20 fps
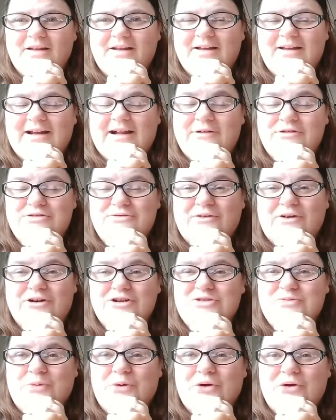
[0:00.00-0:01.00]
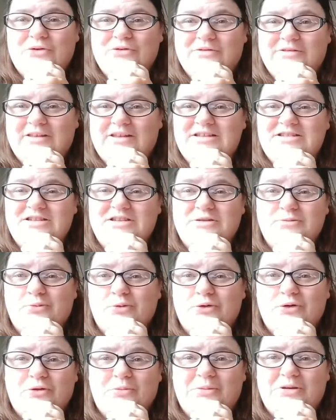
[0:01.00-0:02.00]
and I was very spoiled. Lisa
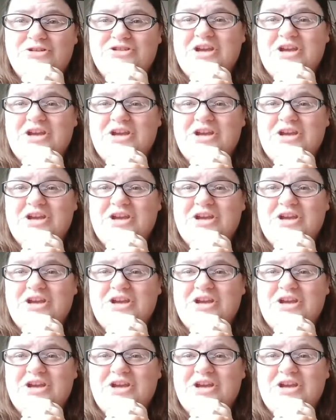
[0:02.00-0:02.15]
spoiled me.